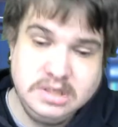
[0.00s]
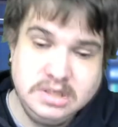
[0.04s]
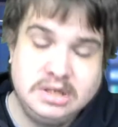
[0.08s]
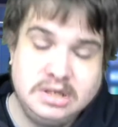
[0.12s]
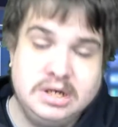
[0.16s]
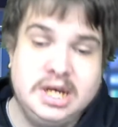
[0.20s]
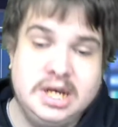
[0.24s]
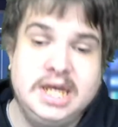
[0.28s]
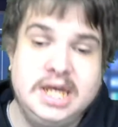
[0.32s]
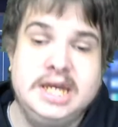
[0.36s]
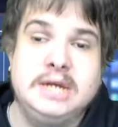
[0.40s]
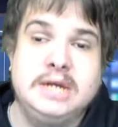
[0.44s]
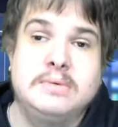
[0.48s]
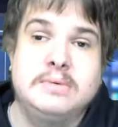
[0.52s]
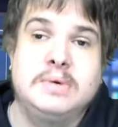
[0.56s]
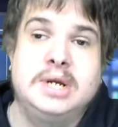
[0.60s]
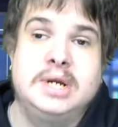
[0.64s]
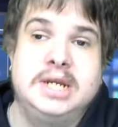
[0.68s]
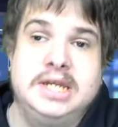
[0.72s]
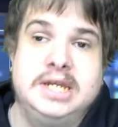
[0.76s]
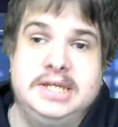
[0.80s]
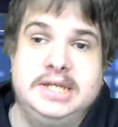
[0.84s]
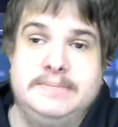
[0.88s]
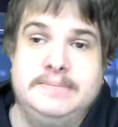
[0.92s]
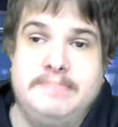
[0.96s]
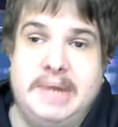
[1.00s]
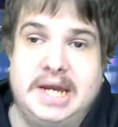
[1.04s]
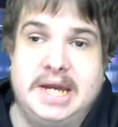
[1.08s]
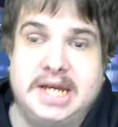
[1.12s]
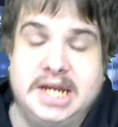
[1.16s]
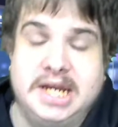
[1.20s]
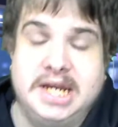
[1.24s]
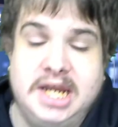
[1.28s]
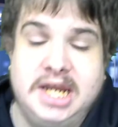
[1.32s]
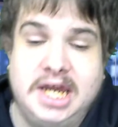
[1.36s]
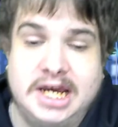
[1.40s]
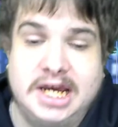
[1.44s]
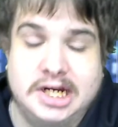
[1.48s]
League One is back
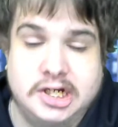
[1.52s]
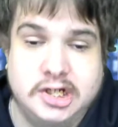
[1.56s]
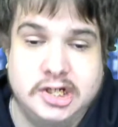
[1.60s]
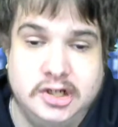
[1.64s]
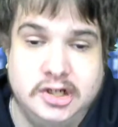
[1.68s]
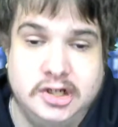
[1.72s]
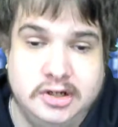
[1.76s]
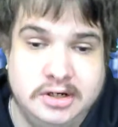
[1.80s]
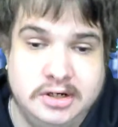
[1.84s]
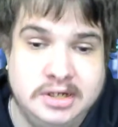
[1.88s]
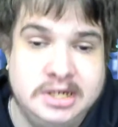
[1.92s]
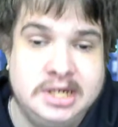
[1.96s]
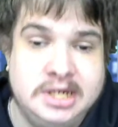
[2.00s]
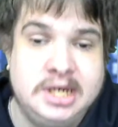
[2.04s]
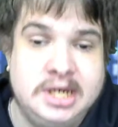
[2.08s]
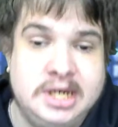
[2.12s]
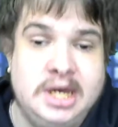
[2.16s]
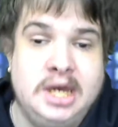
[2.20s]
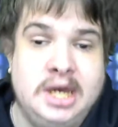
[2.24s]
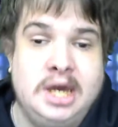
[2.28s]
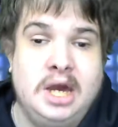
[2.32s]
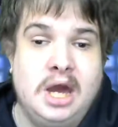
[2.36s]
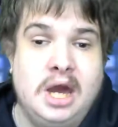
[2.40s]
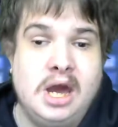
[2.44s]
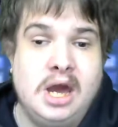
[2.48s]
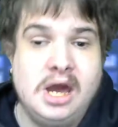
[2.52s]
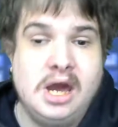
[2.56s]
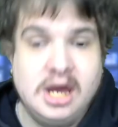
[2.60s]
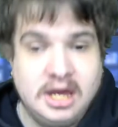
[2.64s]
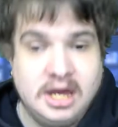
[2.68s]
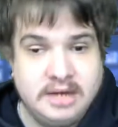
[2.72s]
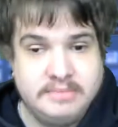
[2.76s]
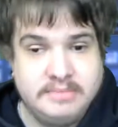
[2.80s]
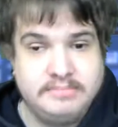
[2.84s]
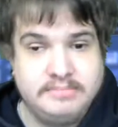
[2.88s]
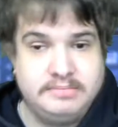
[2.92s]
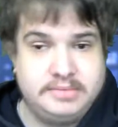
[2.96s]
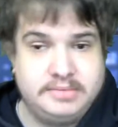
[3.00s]
in action.
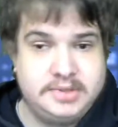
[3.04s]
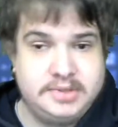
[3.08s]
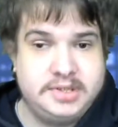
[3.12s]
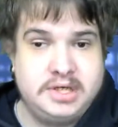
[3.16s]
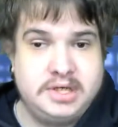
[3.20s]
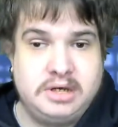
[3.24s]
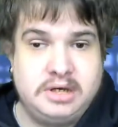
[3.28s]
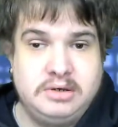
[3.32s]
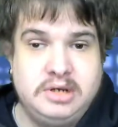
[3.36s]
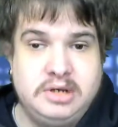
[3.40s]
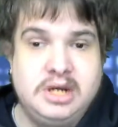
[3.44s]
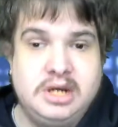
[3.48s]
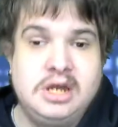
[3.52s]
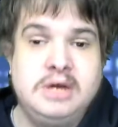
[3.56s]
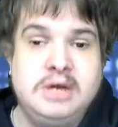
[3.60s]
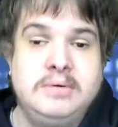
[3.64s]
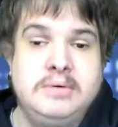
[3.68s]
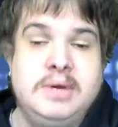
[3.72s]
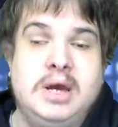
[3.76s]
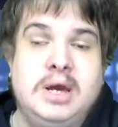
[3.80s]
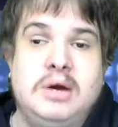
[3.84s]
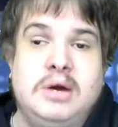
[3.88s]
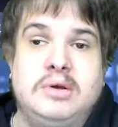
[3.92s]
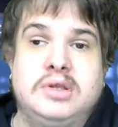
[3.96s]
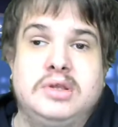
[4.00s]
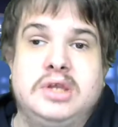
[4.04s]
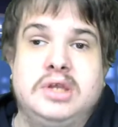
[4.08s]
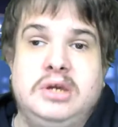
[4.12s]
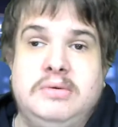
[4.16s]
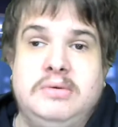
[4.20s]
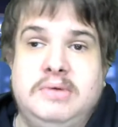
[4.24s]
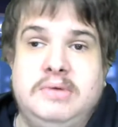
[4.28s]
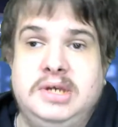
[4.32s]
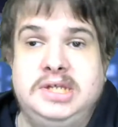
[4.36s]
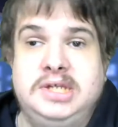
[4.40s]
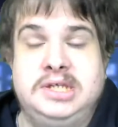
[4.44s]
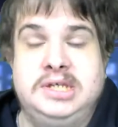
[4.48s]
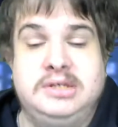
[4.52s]
Um, so you know how I do
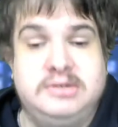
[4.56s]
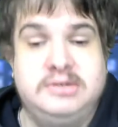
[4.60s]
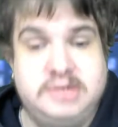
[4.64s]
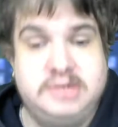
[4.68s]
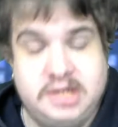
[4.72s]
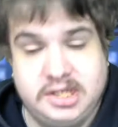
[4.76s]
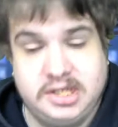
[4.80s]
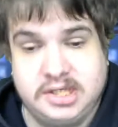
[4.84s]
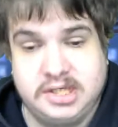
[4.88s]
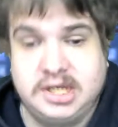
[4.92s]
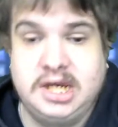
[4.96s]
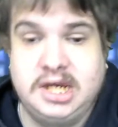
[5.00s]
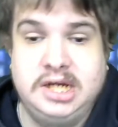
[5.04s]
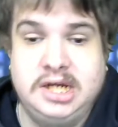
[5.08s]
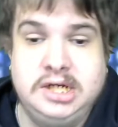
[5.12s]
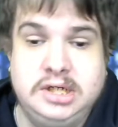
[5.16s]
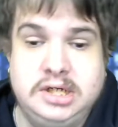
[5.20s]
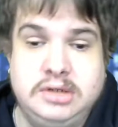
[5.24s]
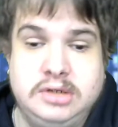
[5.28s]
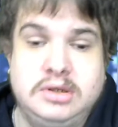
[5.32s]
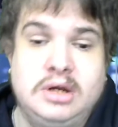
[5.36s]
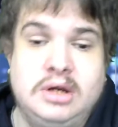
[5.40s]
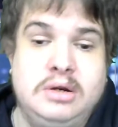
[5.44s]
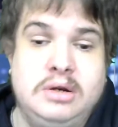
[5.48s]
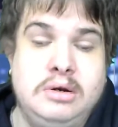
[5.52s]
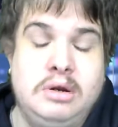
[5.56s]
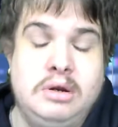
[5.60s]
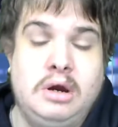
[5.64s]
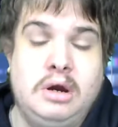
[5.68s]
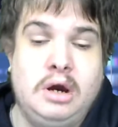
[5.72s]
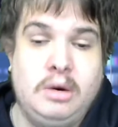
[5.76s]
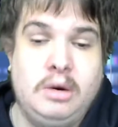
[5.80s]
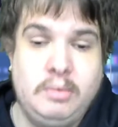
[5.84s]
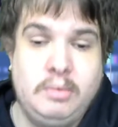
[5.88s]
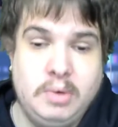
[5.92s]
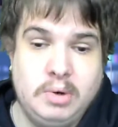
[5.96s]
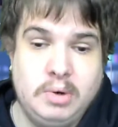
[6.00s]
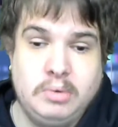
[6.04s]
this, just in case you don't,
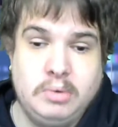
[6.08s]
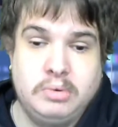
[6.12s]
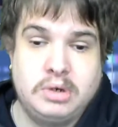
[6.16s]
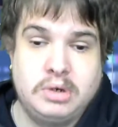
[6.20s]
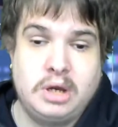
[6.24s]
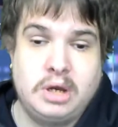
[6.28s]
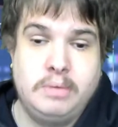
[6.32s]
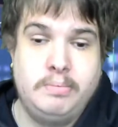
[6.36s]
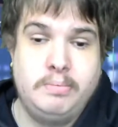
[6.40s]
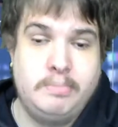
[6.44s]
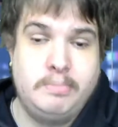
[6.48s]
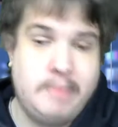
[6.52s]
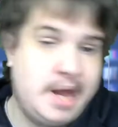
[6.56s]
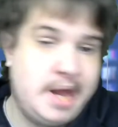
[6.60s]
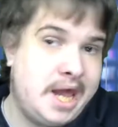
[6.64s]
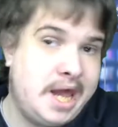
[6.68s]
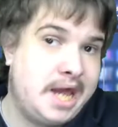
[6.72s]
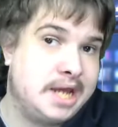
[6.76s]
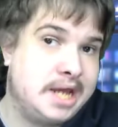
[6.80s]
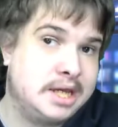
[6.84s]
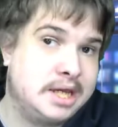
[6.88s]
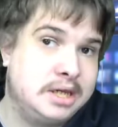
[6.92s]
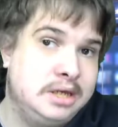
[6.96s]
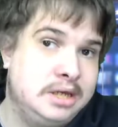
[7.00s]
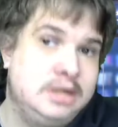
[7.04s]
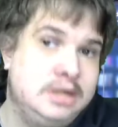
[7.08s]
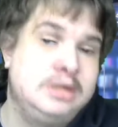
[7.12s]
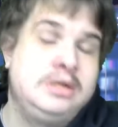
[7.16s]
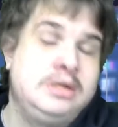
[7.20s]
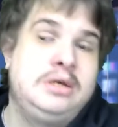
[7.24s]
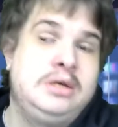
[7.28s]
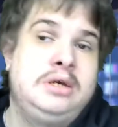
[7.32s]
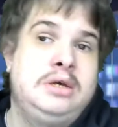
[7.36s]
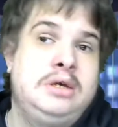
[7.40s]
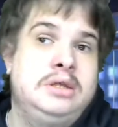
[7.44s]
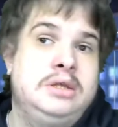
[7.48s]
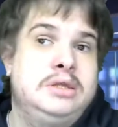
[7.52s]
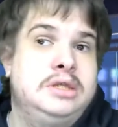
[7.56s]
I will go back
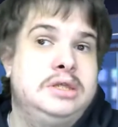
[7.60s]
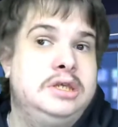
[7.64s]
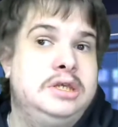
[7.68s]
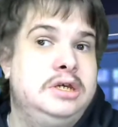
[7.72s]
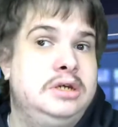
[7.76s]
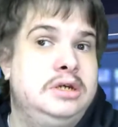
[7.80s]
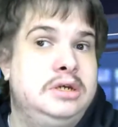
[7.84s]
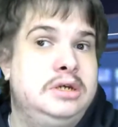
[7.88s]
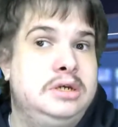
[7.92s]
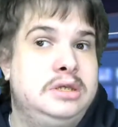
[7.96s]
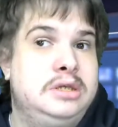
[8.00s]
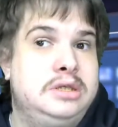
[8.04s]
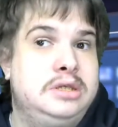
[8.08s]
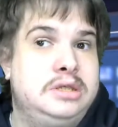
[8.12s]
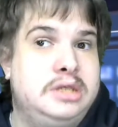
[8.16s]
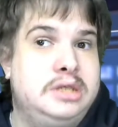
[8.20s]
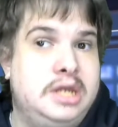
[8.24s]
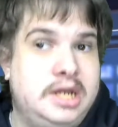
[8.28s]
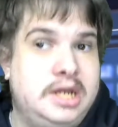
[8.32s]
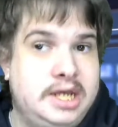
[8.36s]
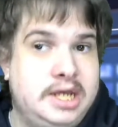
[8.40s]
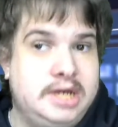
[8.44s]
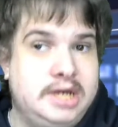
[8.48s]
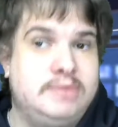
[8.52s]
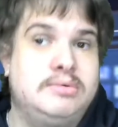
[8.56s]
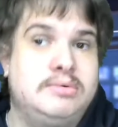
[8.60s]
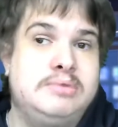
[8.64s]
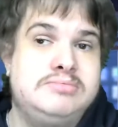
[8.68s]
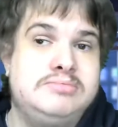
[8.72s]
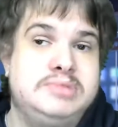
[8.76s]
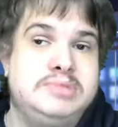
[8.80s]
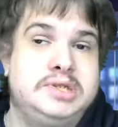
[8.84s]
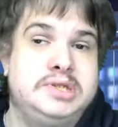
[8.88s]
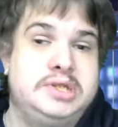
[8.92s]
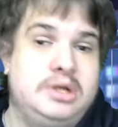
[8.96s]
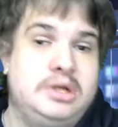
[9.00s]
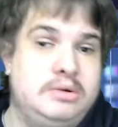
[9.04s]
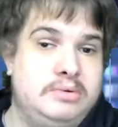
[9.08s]
to the League One
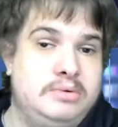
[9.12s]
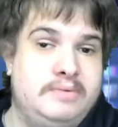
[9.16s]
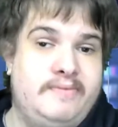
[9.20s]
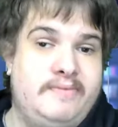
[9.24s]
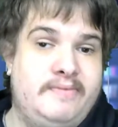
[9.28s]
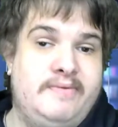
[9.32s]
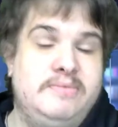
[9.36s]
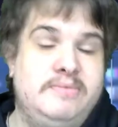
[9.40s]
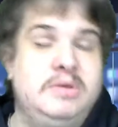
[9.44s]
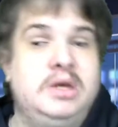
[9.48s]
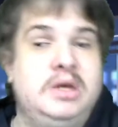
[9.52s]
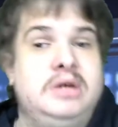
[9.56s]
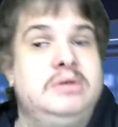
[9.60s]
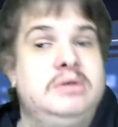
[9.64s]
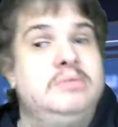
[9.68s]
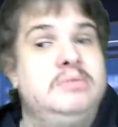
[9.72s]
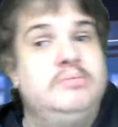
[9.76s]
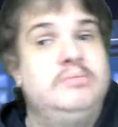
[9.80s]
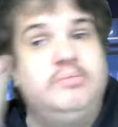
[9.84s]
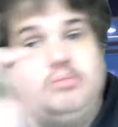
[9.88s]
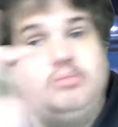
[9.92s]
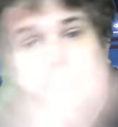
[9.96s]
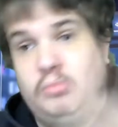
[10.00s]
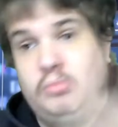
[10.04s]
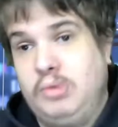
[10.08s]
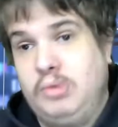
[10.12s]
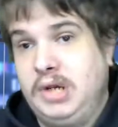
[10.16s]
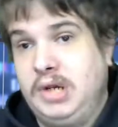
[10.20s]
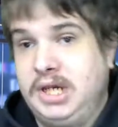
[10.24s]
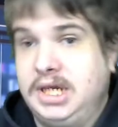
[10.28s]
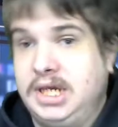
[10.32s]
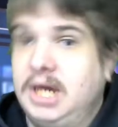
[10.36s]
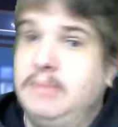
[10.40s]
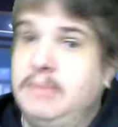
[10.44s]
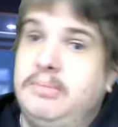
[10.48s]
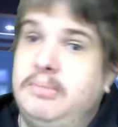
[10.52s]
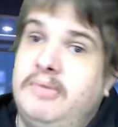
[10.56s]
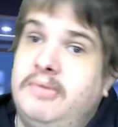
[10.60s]
results from the
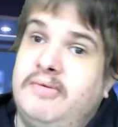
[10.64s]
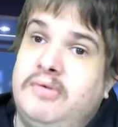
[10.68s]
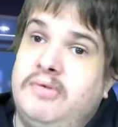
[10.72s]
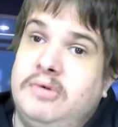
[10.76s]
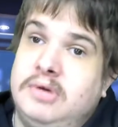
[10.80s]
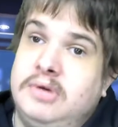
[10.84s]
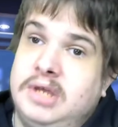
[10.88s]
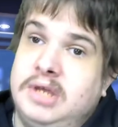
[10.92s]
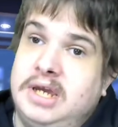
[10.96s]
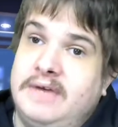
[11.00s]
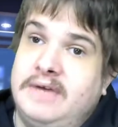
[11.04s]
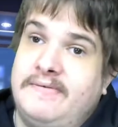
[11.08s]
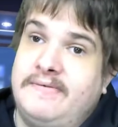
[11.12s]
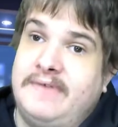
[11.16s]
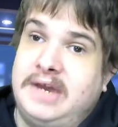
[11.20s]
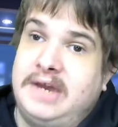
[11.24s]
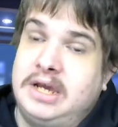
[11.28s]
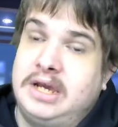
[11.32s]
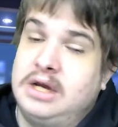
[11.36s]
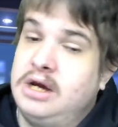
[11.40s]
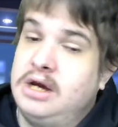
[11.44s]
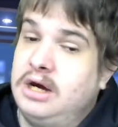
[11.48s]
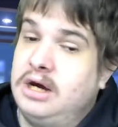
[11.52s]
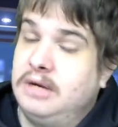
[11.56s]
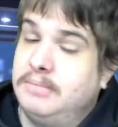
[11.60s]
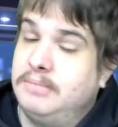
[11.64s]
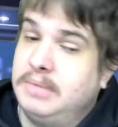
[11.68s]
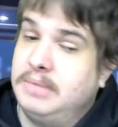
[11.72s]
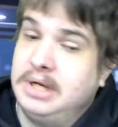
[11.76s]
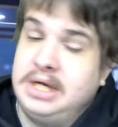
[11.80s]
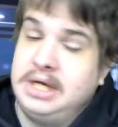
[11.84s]
weekend before the FA Cup.